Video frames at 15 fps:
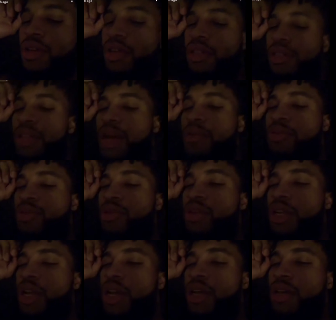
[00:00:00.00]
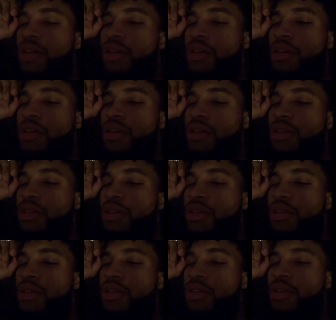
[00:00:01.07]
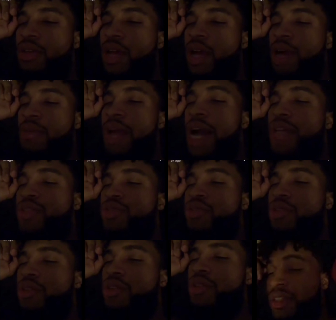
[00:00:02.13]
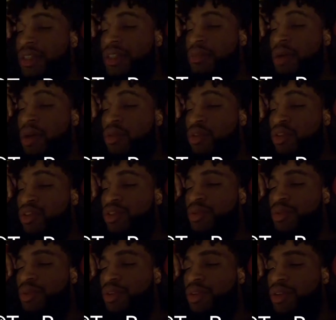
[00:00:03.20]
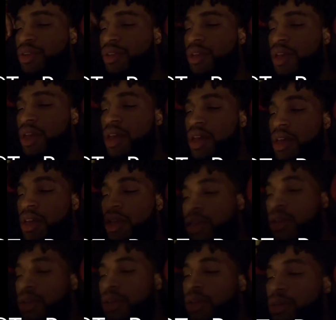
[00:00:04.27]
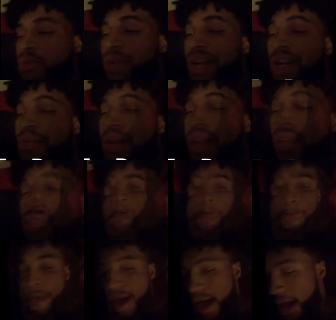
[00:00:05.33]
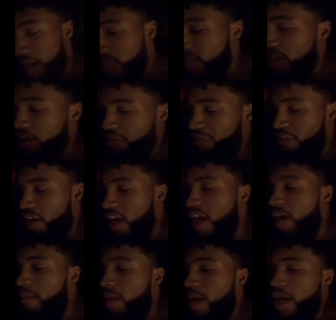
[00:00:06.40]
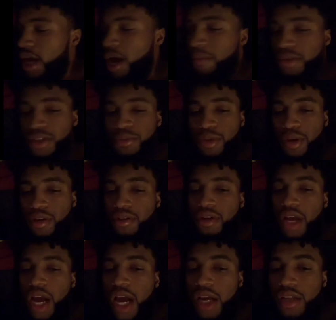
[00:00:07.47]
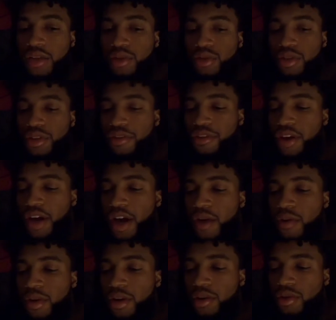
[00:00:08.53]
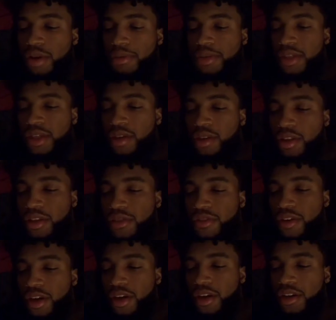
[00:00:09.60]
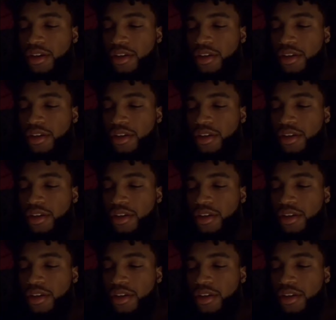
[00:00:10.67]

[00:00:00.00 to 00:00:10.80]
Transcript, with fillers: Stop doing that. Like I'm not yours. My real supporters. But everybody else fuck. Hey, stay the fuck on my comments, bro. Like I get to do what the fuck I wanna do. I'm single as fuck.